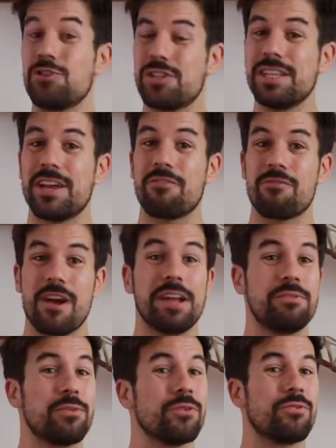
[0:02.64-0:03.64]
choosing the
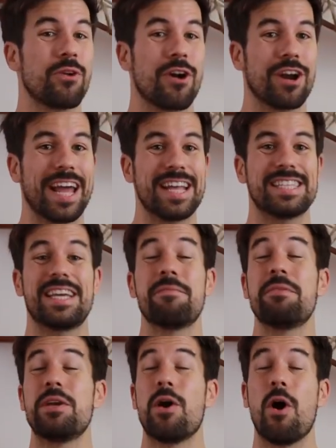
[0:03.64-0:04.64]
right food for our cats
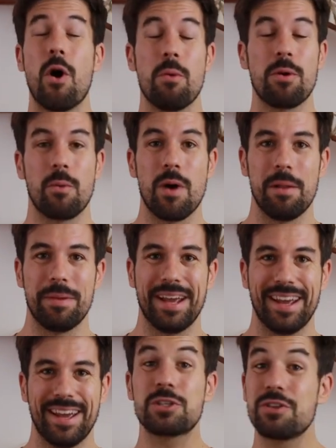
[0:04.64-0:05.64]
can be
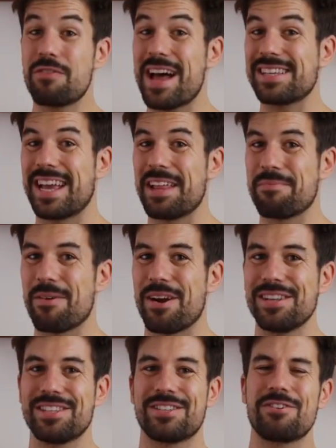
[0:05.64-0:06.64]
overwhelming. Most of us cat
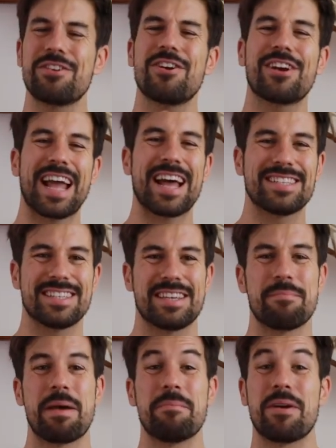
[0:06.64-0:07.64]
parents treat our cats as
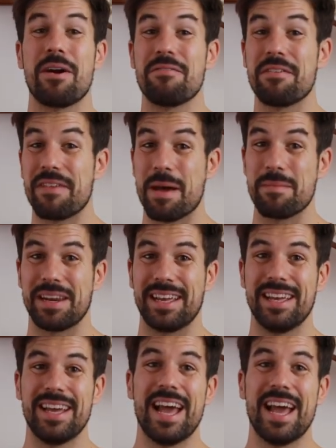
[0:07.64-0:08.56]
a member of the family.